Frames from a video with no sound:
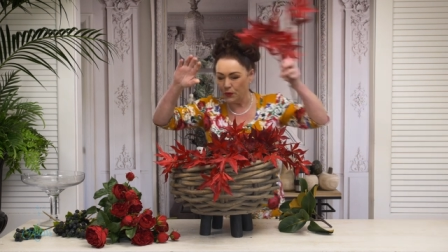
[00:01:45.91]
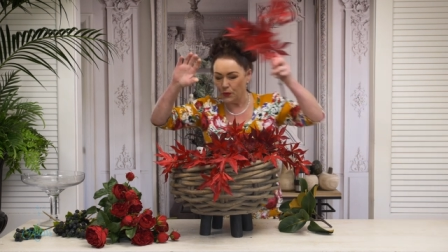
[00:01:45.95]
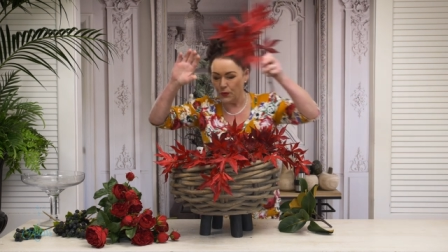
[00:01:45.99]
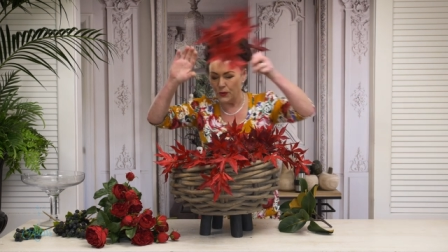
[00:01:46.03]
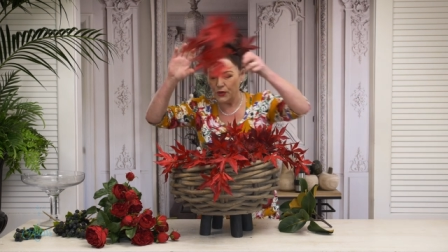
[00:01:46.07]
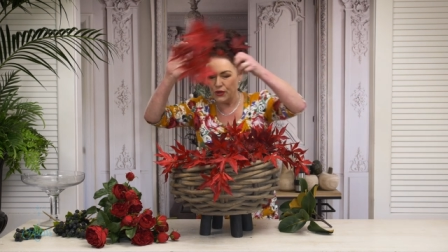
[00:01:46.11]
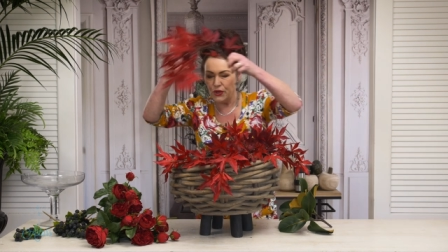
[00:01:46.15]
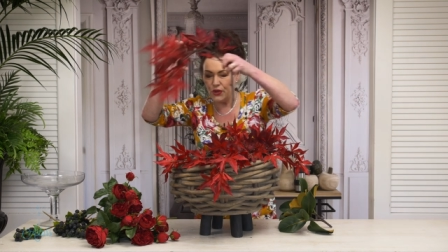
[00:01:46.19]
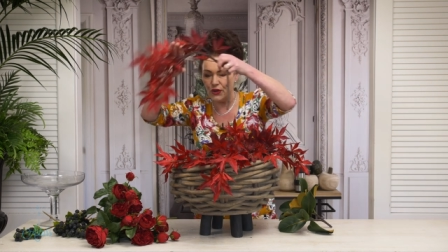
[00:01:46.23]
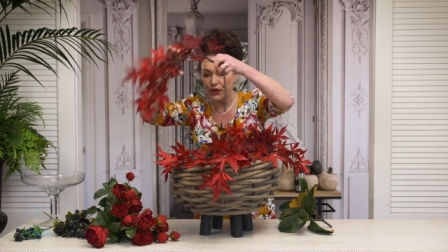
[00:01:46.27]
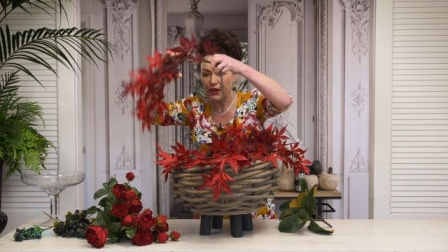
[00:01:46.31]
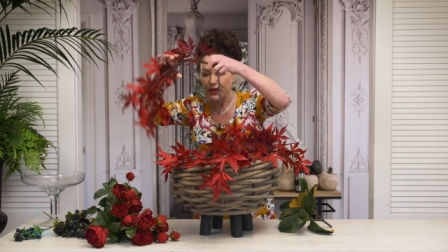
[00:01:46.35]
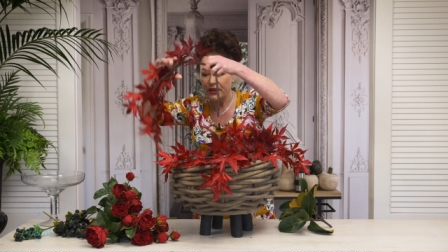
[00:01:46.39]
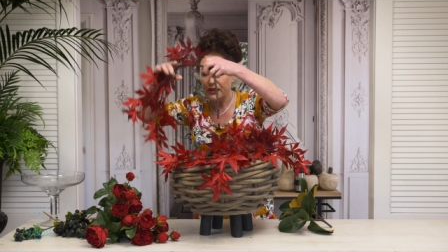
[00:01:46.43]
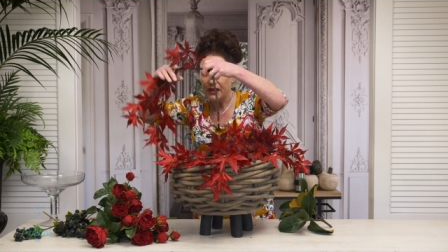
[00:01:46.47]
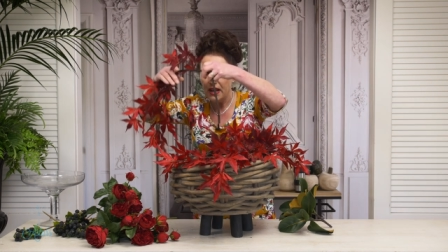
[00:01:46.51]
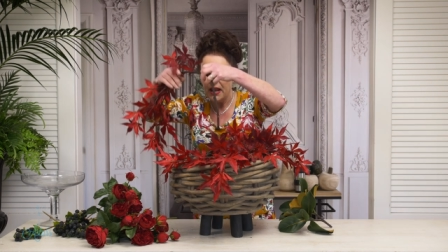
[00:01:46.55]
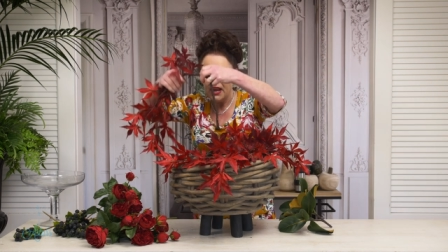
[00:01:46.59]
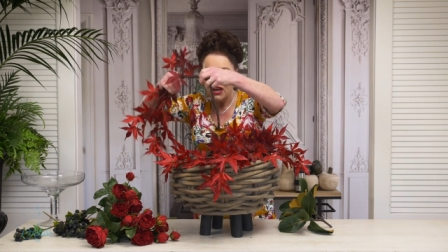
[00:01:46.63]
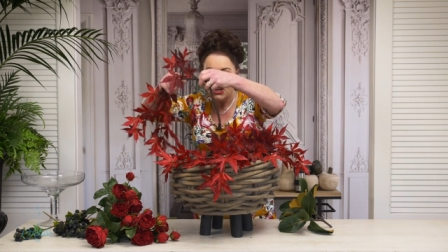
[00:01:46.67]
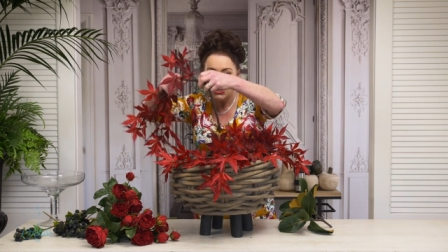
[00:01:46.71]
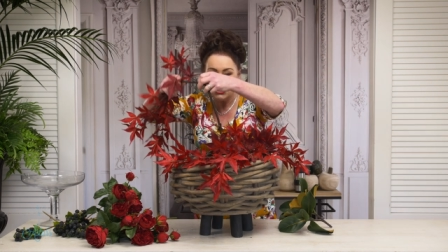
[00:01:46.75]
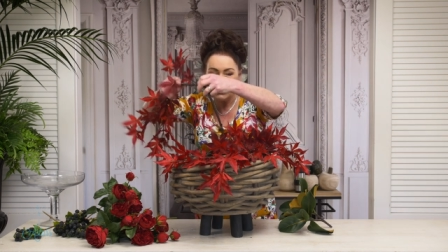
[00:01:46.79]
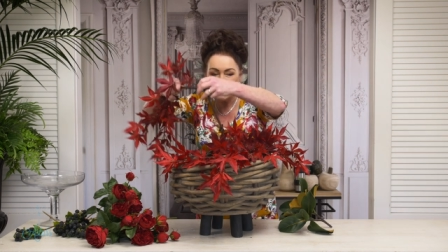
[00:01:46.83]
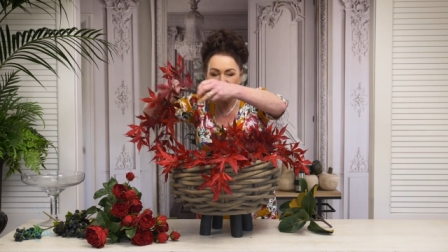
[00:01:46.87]
or you could
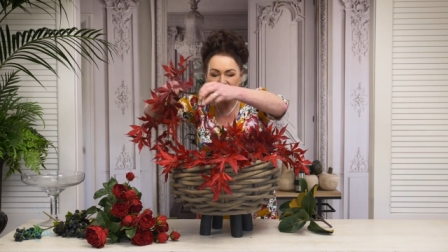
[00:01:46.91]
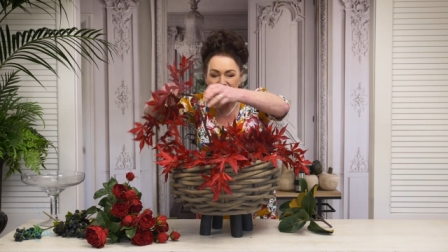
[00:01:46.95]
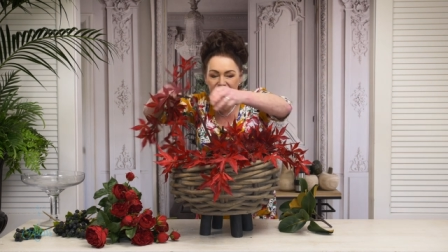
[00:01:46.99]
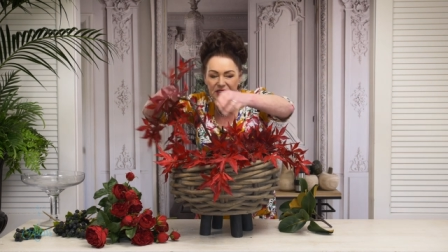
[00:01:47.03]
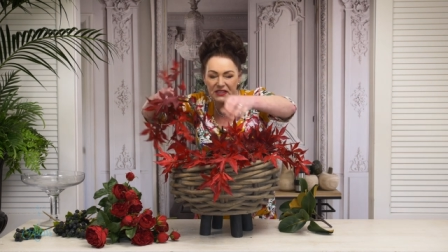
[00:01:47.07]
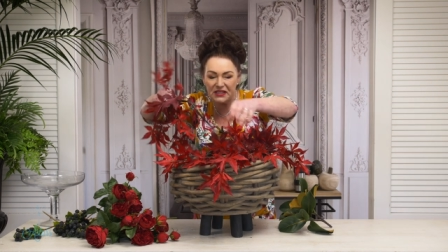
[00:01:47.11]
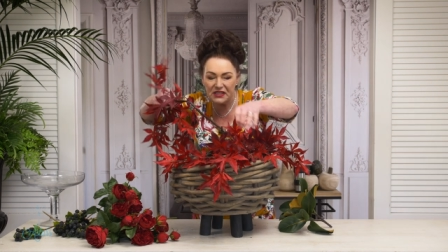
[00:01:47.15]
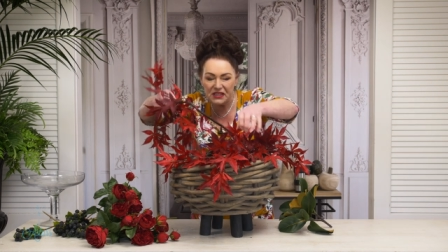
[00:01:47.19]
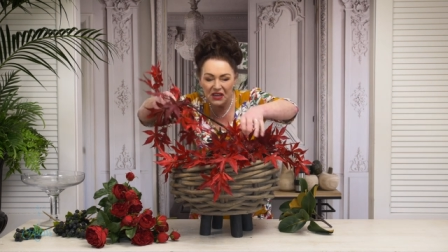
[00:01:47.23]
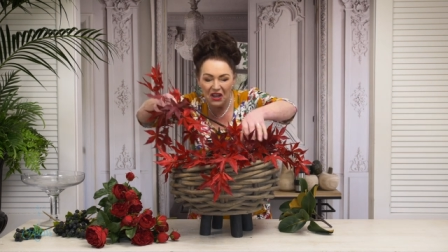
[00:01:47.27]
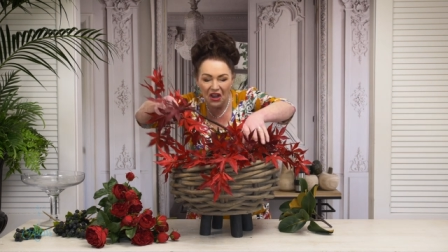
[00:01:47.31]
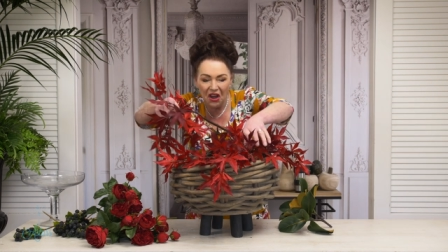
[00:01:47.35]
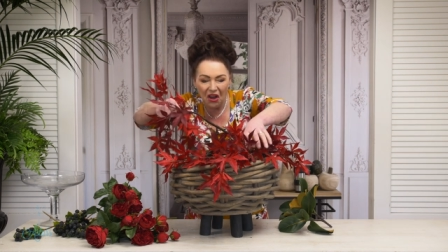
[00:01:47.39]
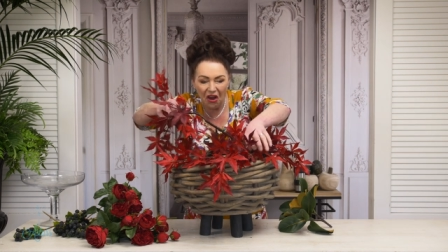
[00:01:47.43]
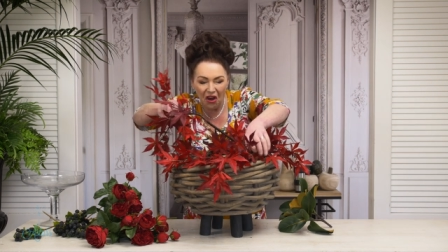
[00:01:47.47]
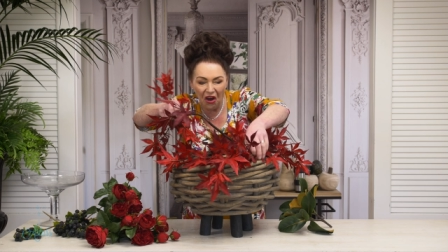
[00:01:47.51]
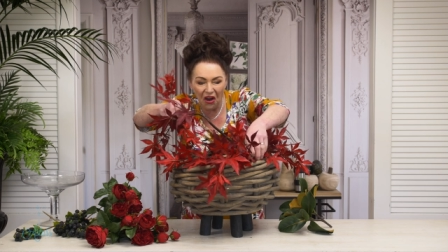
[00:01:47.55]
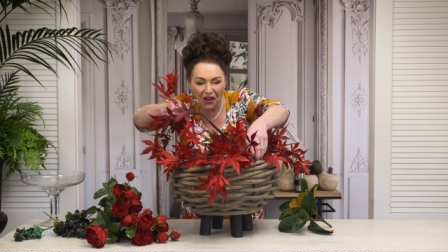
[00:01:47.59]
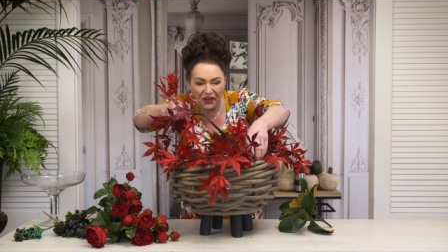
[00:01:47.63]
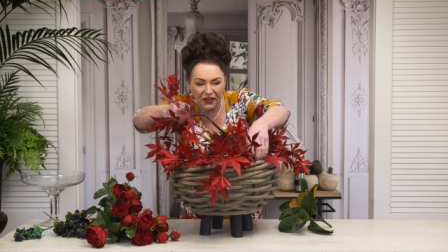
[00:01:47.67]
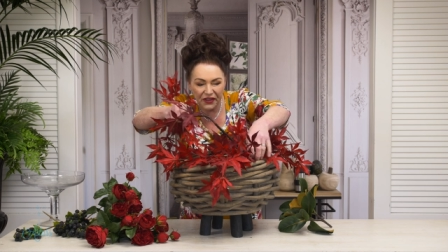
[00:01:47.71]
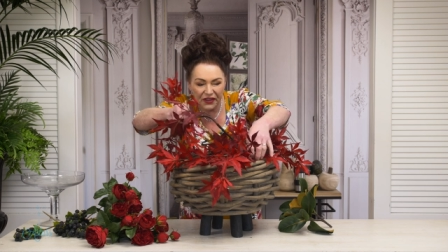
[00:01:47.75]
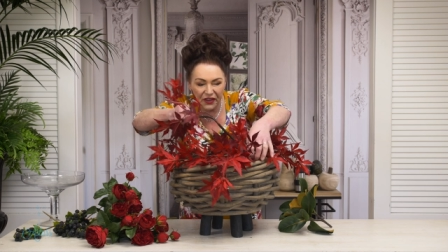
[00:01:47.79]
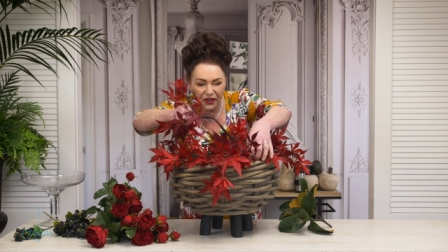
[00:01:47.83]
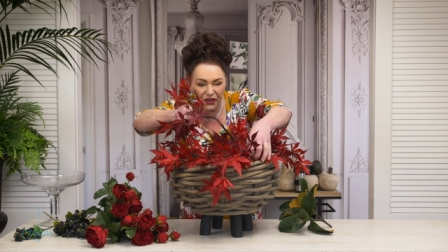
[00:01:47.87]
just, oh,
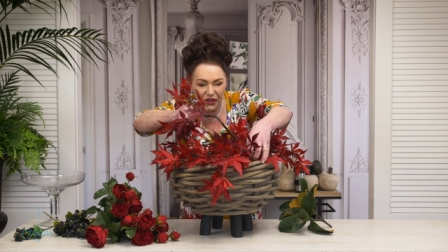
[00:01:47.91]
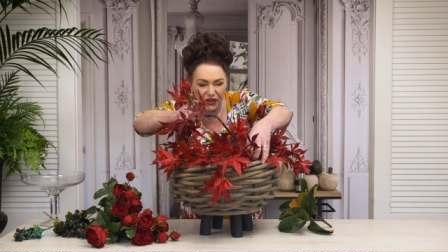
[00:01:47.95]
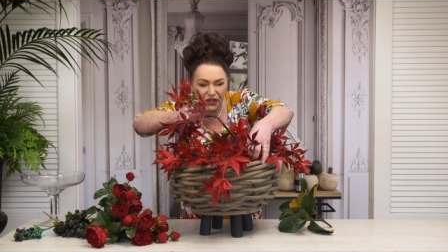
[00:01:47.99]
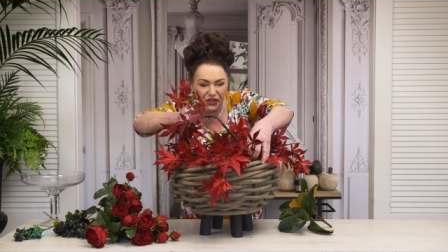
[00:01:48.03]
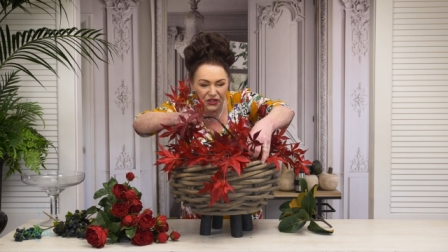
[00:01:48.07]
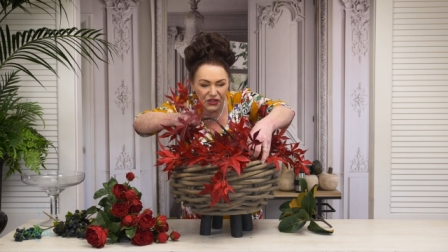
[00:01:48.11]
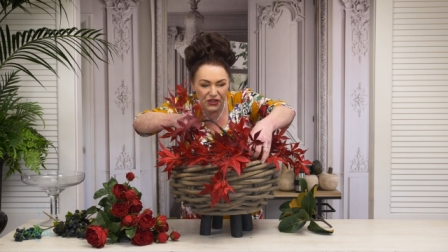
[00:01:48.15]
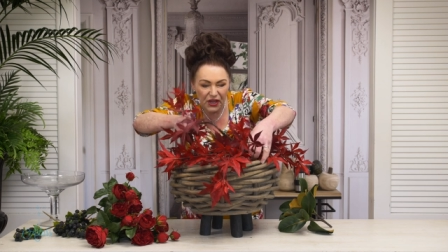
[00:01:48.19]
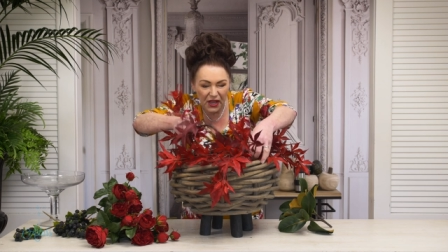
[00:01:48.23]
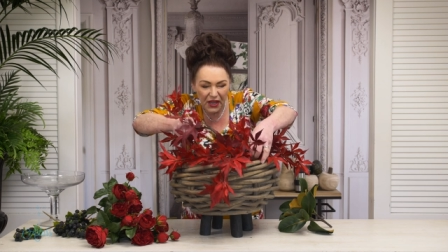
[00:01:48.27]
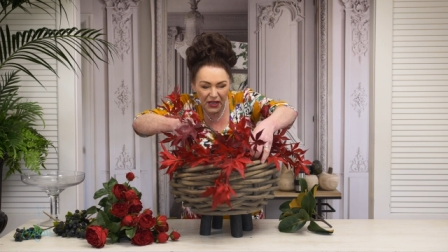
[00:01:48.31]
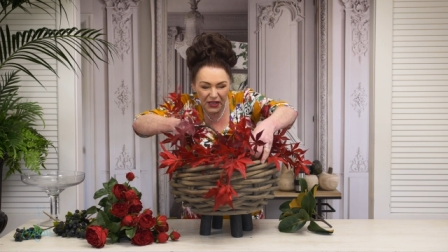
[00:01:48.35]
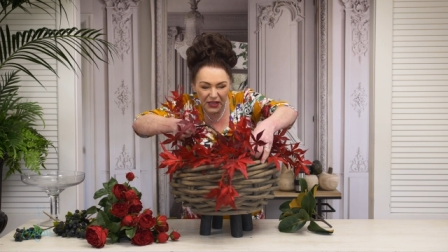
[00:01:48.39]
I don't know, you could,